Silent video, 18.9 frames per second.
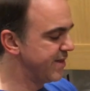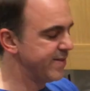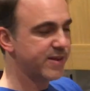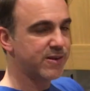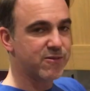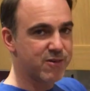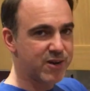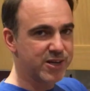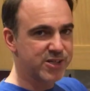
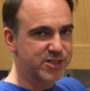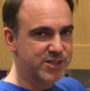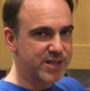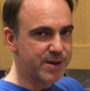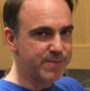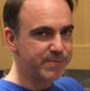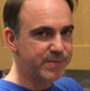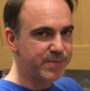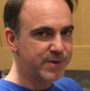and crush
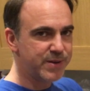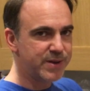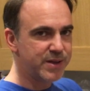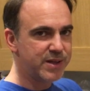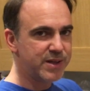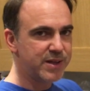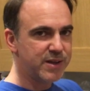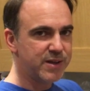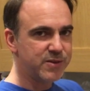them
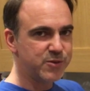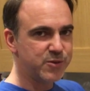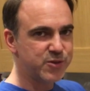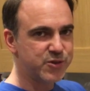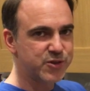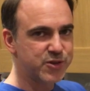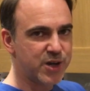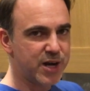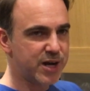
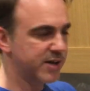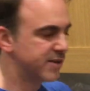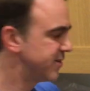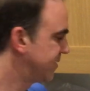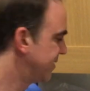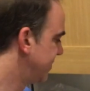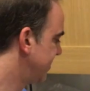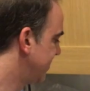to start.